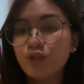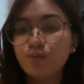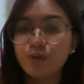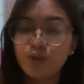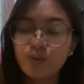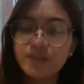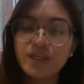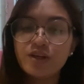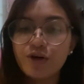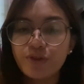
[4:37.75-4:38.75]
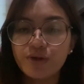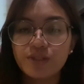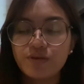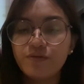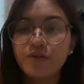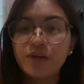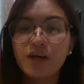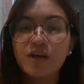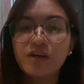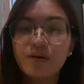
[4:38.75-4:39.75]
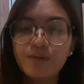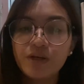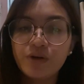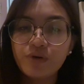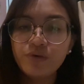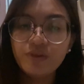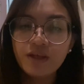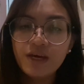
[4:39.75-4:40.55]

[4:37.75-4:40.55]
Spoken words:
to produce another. So for the economic growth,